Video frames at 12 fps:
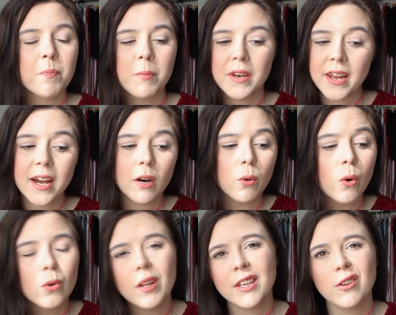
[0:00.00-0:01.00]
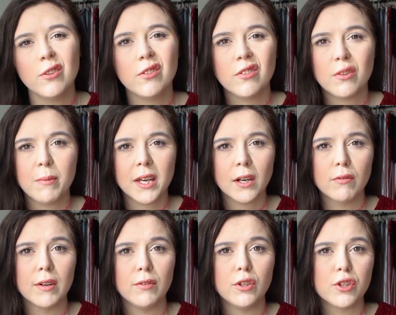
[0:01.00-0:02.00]
But now all I use is the Makeup
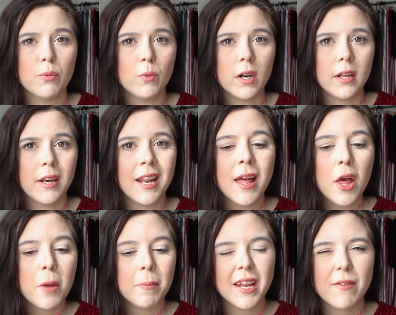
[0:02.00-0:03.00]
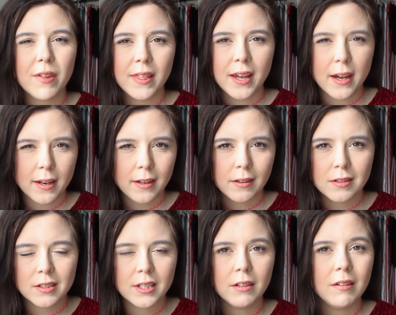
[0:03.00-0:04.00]
Revolution one, but even that is
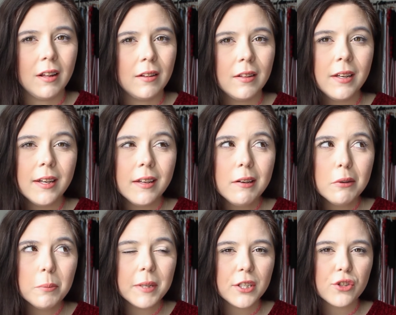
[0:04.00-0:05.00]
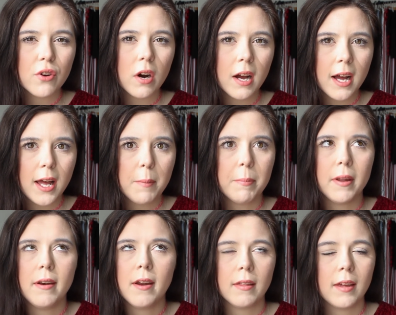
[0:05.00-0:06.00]
still a little bit dry, but
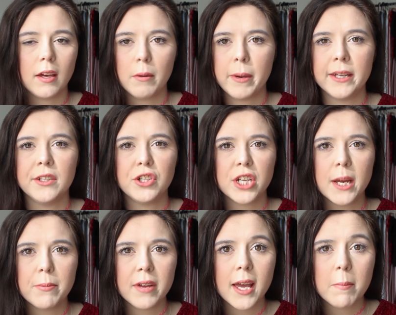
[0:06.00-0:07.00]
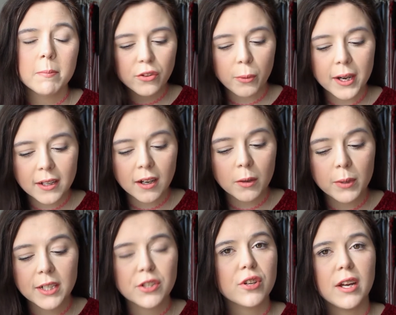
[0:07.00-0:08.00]
nothing compared to Shape Tape. So I can't
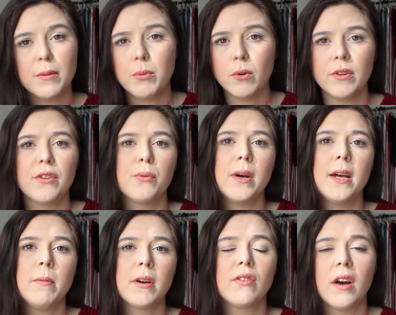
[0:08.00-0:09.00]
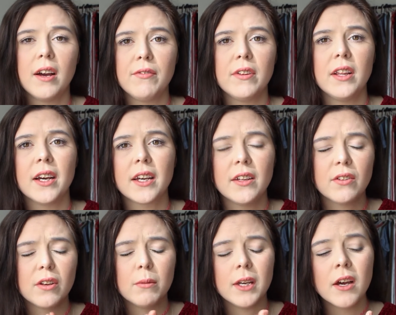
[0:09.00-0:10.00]
wait to try the Born This Way because I feel like it's
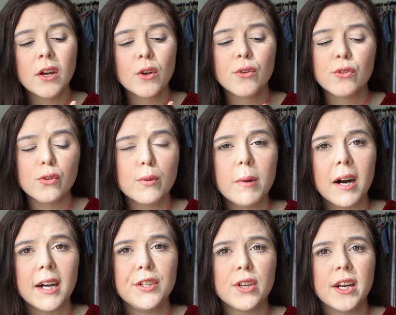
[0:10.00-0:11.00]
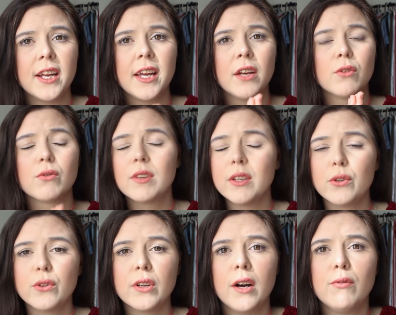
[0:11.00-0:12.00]
going to be super hydrating, really
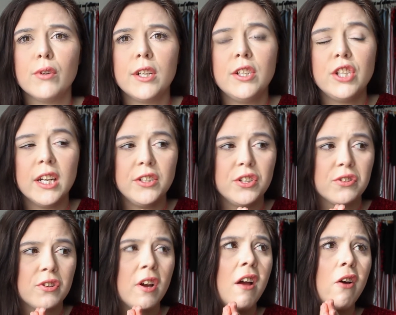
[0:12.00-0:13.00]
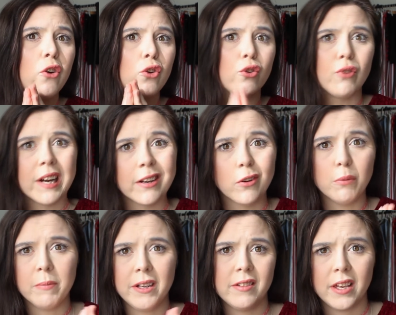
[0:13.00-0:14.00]
good coverage, and just great
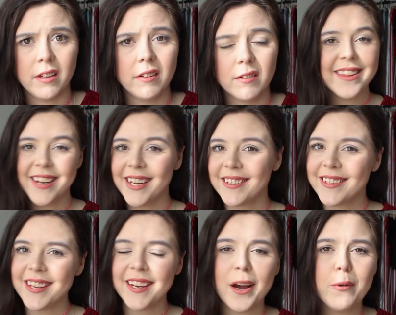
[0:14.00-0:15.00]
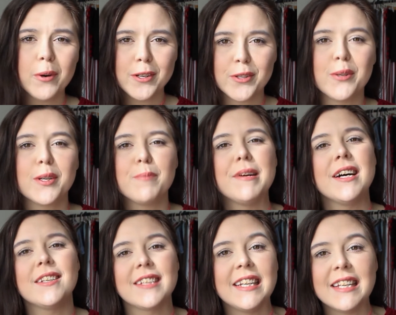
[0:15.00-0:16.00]
on my skin. The next thing I want to talk
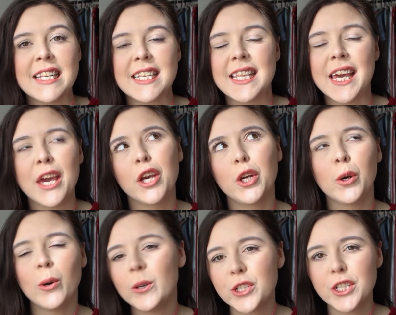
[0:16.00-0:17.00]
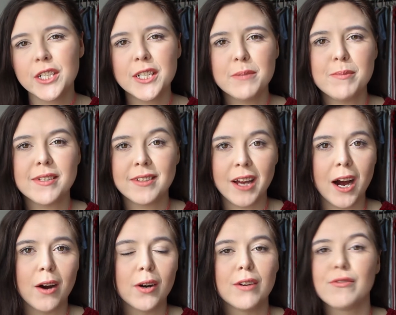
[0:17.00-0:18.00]
about is the Caution
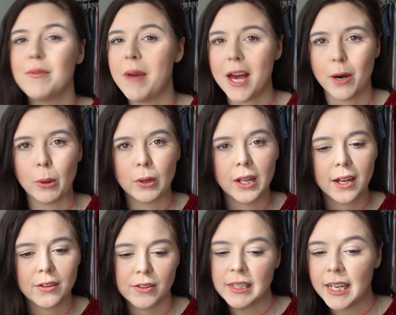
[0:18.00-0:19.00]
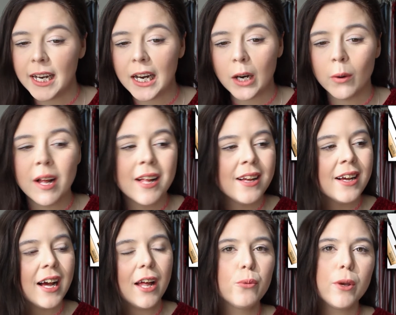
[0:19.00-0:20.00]
Mascara from Hourglass. Now,
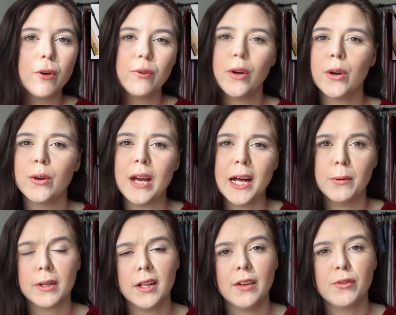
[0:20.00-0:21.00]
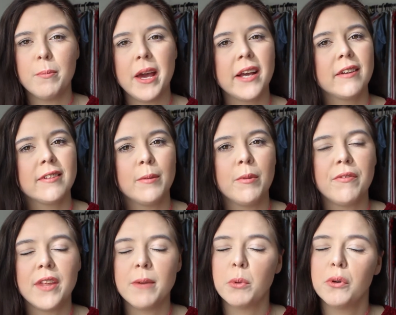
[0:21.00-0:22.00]
as we all know, Hourglass make some of
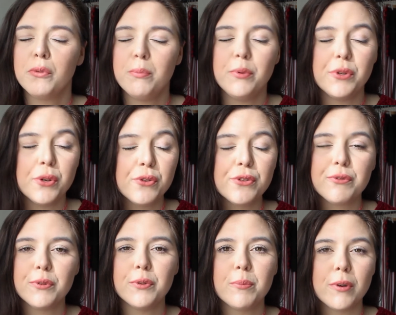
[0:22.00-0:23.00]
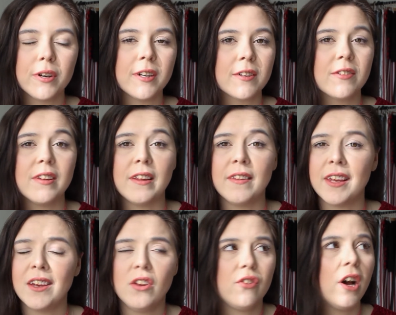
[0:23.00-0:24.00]
the most beautiful products in
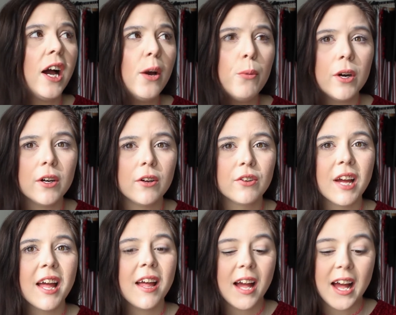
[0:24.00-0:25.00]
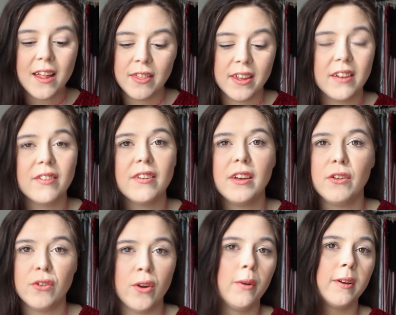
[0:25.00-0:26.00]
the entire world, and this
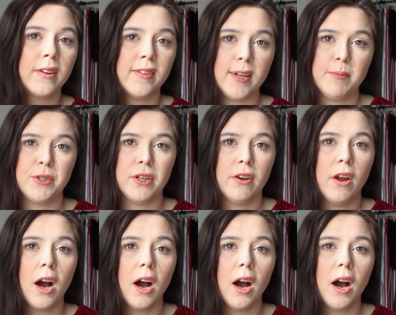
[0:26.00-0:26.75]
is no exception.